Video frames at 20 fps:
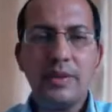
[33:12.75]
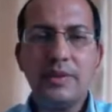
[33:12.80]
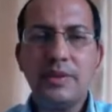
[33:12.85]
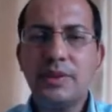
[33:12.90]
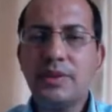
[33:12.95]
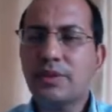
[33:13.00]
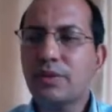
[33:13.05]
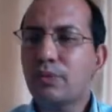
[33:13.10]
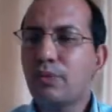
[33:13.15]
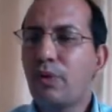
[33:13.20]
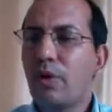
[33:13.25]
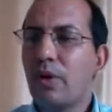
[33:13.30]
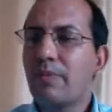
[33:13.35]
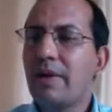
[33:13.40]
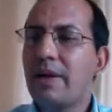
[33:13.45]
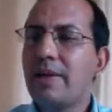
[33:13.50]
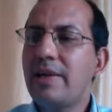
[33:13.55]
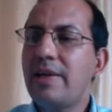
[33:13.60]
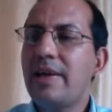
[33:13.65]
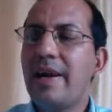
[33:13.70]
this
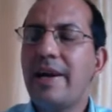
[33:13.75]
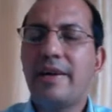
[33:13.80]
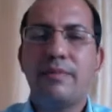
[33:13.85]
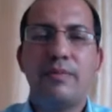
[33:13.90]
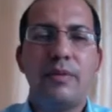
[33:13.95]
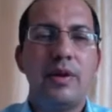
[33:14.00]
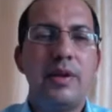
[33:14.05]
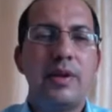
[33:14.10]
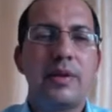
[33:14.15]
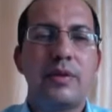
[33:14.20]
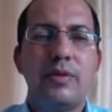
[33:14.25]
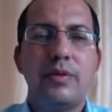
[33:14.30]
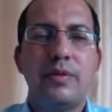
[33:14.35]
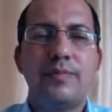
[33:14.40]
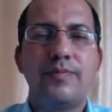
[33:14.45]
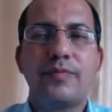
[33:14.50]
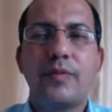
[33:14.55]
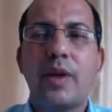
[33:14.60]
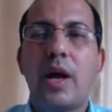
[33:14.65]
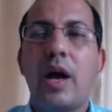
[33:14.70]
formaldehyde
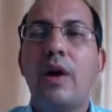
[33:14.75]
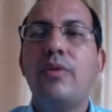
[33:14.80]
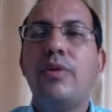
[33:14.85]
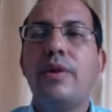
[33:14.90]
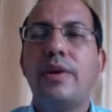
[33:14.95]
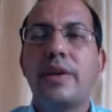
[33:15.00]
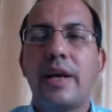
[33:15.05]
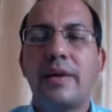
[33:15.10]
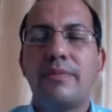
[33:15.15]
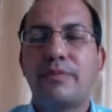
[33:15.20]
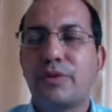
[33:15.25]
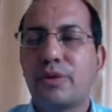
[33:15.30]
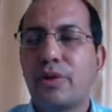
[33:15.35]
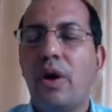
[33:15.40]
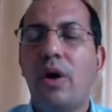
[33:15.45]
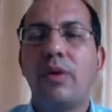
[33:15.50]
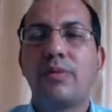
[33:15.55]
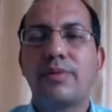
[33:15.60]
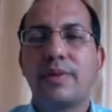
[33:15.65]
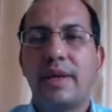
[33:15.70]
molecule, how it
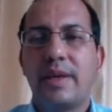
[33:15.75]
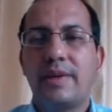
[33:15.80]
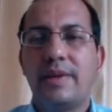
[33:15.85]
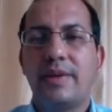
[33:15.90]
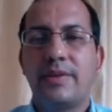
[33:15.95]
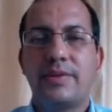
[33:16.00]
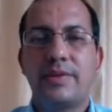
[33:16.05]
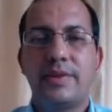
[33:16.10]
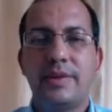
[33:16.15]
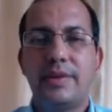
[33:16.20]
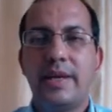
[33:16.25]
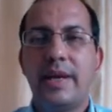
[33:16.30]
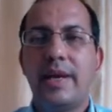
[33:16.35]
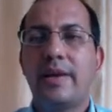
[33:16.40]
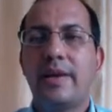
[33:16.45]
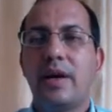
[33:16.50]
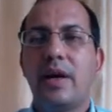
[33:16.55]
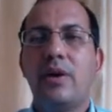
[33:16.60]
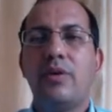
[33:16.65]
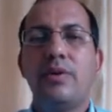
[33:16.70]
absorbs energy
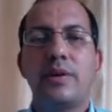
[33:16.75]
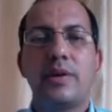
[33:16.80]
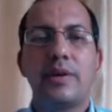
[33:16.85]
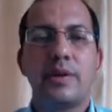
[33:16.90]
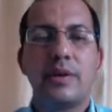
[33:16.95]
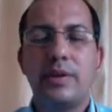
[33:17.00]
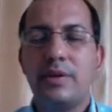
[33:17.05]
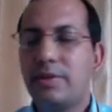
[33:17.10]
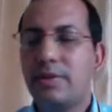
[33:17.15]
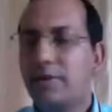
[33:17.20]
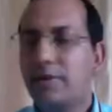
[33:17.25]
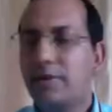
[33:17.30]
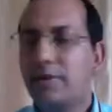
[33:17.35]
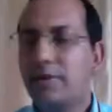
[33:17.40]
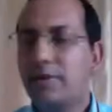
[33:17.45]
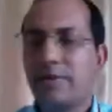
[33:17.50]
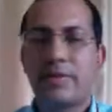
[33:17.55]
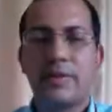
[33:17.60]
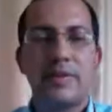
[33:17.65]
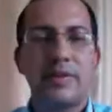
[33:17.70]
and how it releases
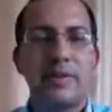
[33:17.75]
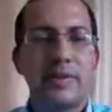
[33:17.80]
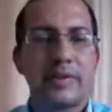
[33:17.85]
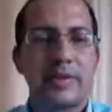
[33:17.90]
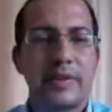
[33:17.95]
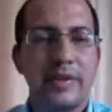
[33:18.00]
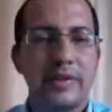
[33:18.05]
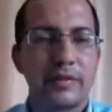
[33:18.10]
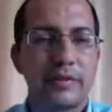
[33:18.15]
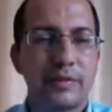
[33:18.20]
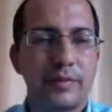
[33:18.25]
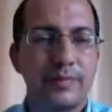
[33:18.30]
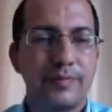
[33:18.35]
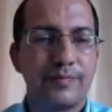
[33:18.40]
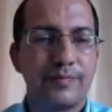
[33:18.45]
energy in this case.